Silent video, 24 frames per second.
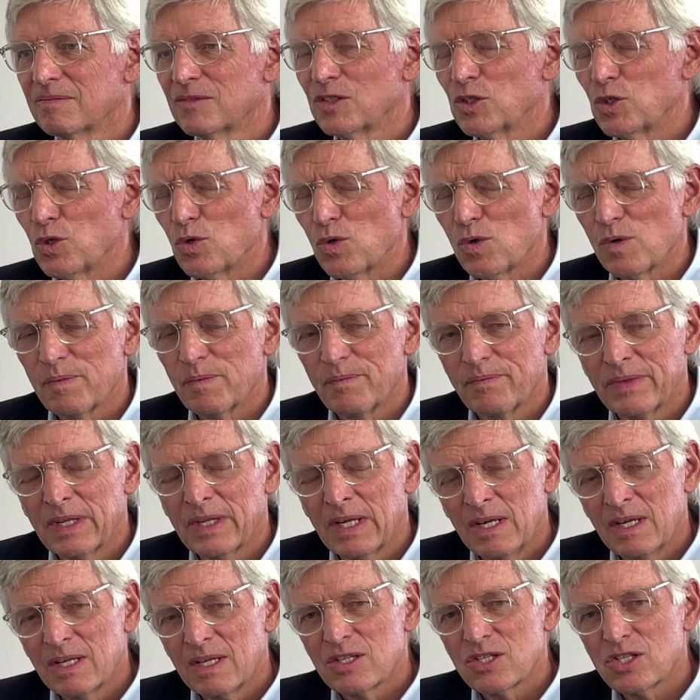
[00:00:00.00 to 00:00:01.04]
Sure.
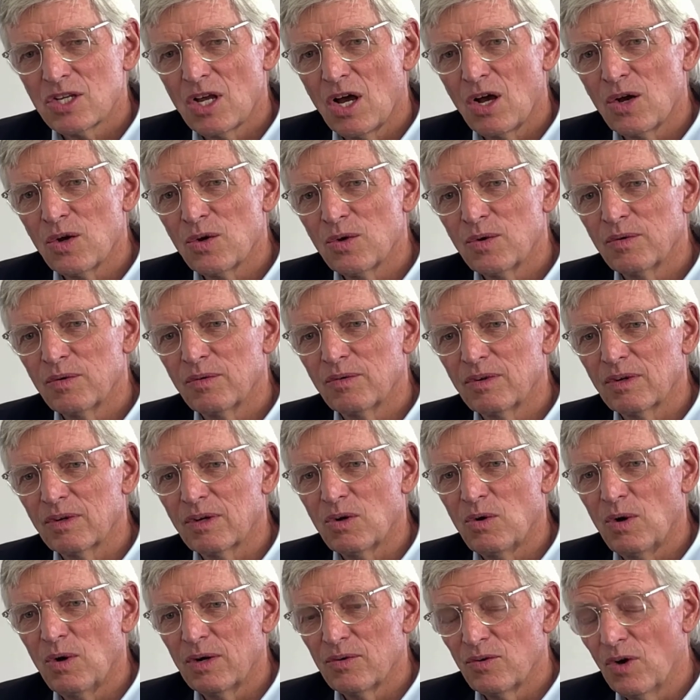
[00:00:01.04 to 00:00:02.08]
So you're
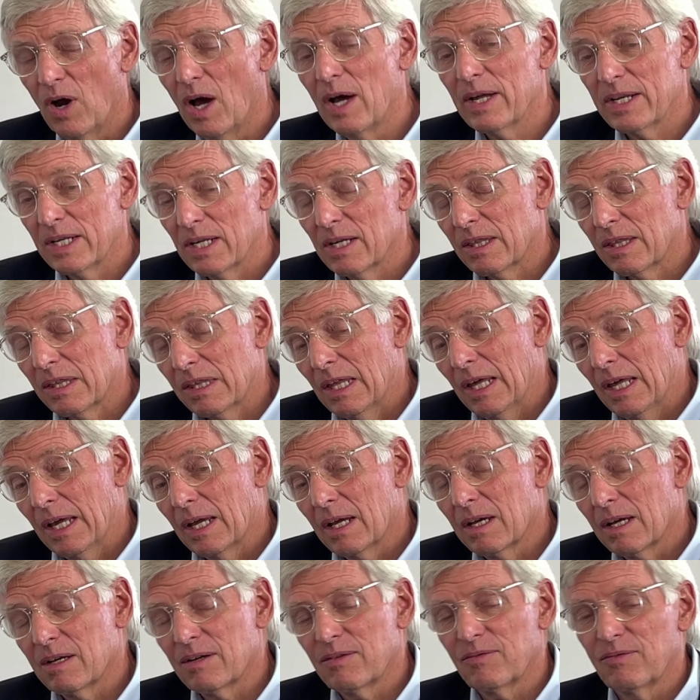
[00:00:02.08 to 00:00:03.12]
quite right, I
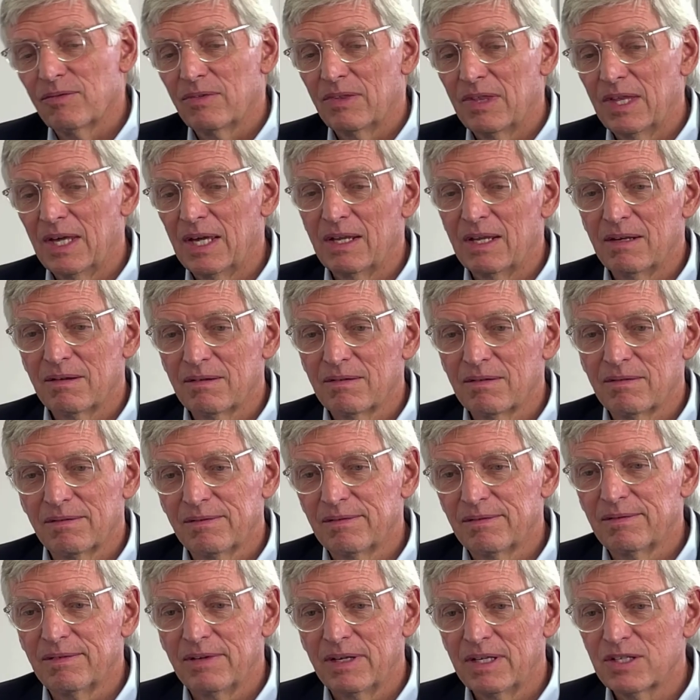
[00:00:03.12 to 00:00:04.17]
think, that
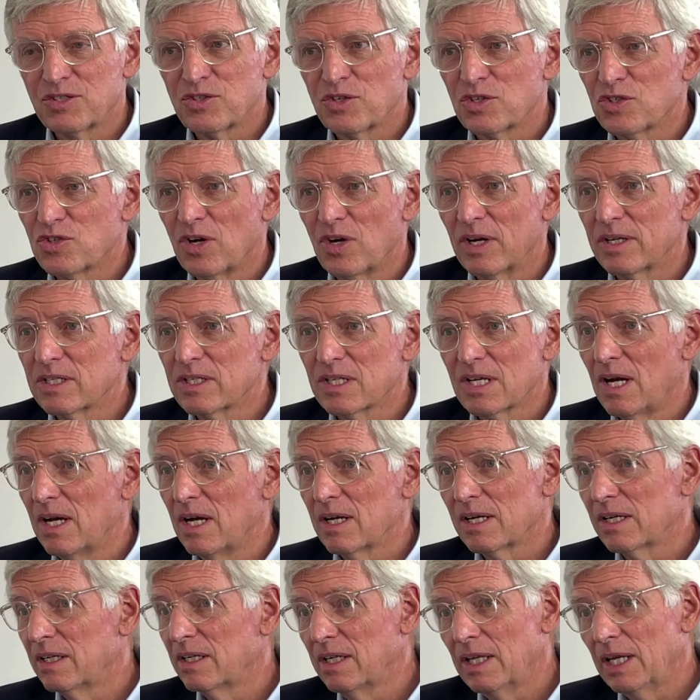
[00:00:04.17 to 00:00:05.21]
interest rates
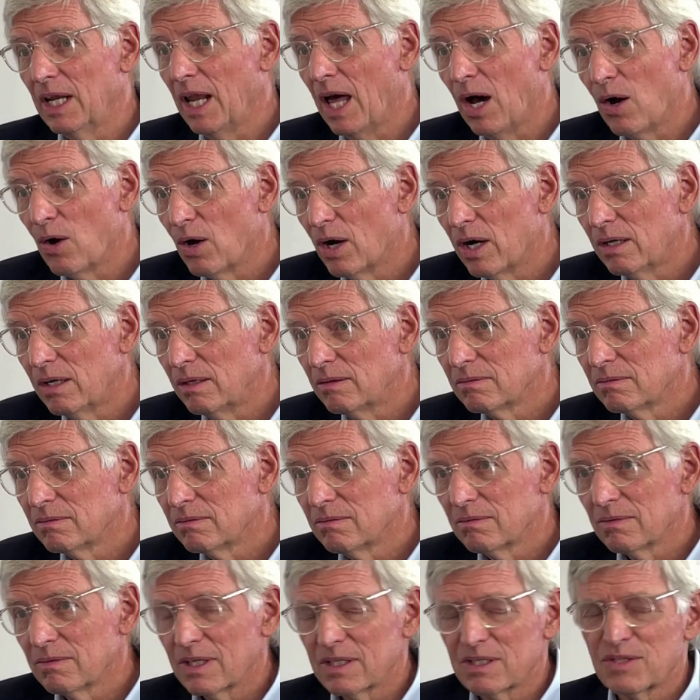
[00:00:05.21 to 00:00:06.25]
can't get any lower.
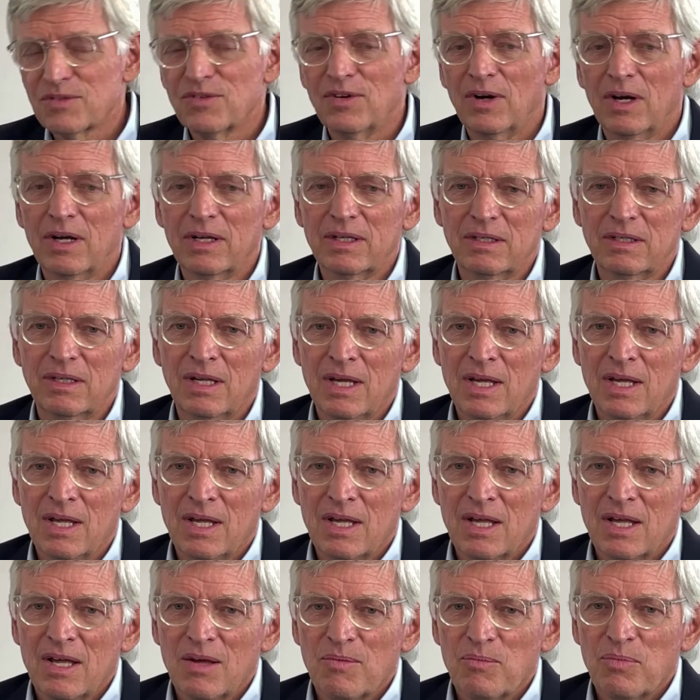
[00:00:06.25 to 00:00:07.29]
That's fine.
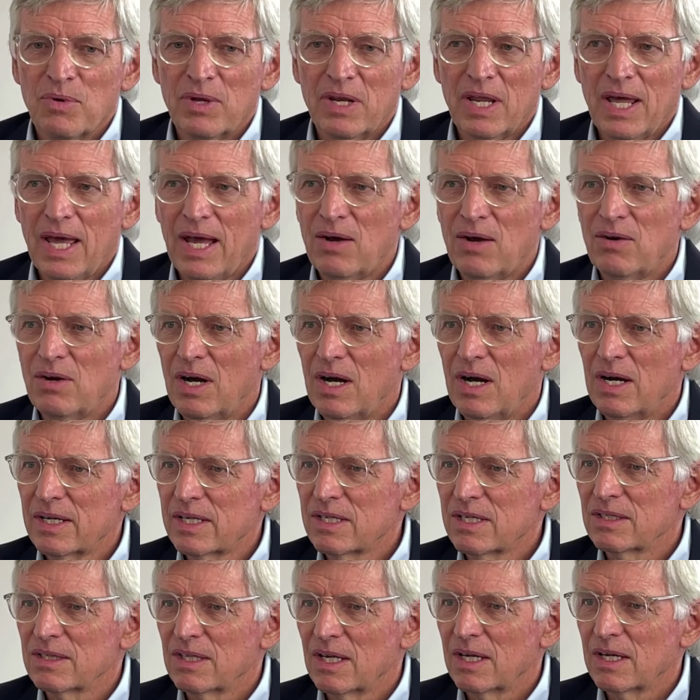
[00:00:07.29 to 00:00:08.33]
But how high
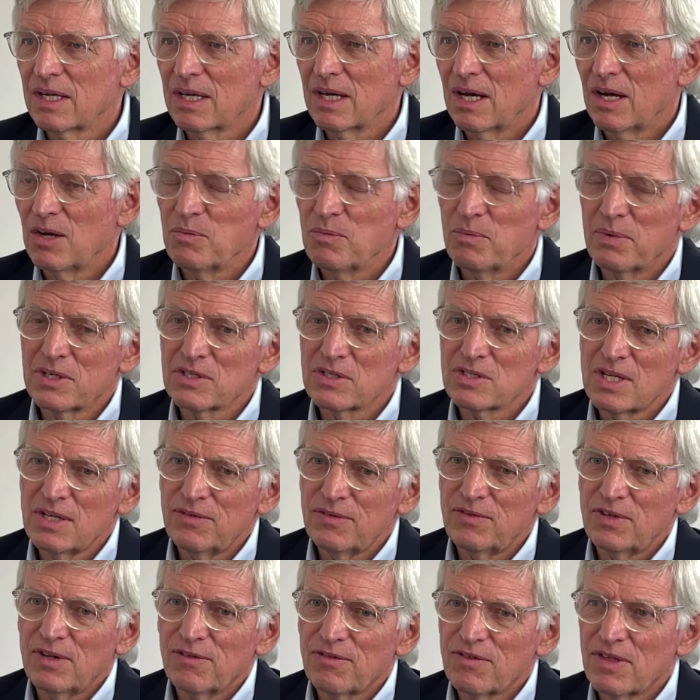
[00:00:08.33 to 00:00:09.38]
can they go? Because
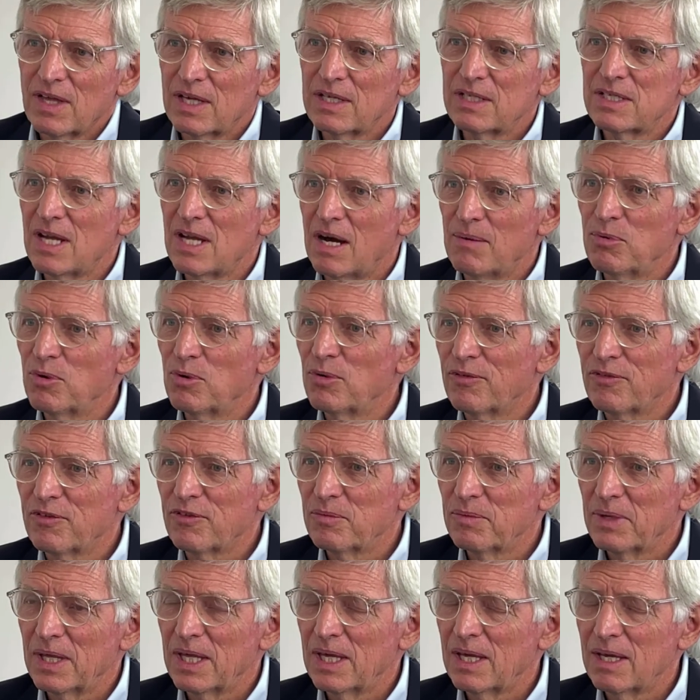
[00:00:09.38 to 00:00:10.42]
even if they double
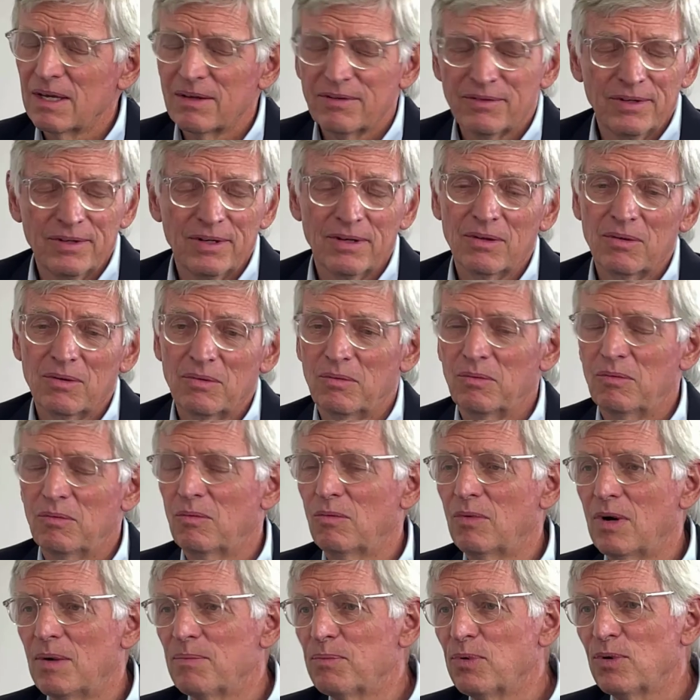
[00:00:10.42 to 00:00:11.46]
from here, you know,
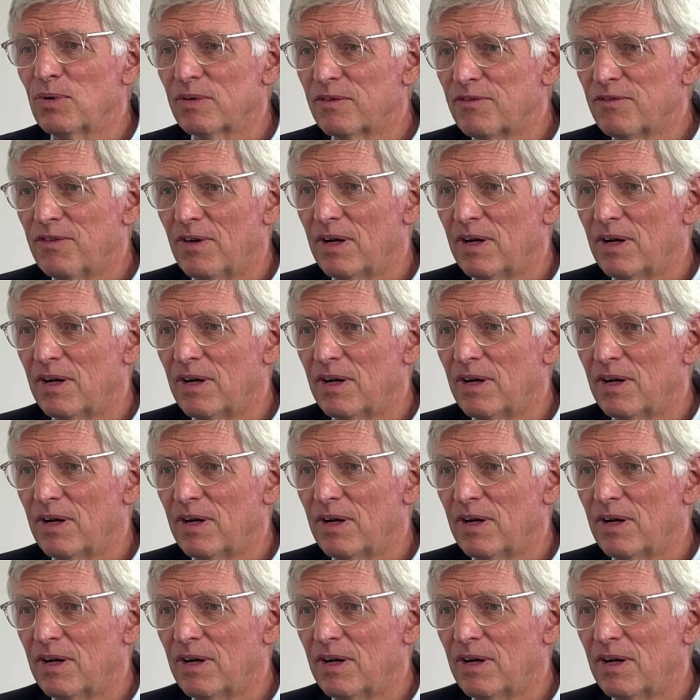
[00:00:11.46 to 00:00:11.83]
1.53